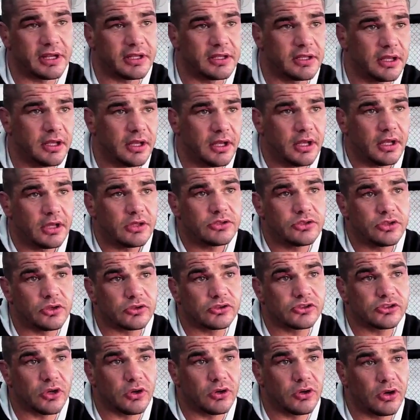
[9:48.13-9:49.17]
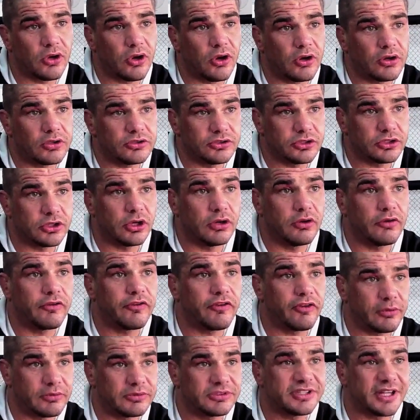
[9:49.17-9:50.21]
It took so long to go
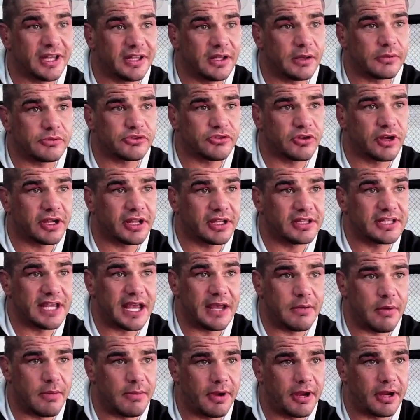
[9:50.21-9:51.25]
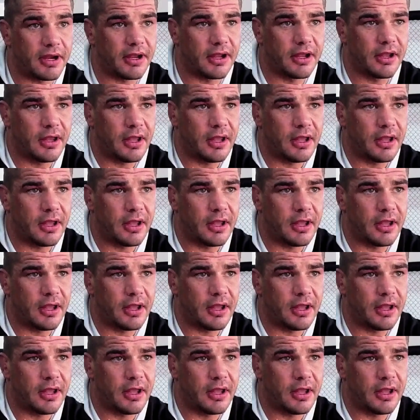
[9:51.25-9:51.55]
from stand-up striking to MMA.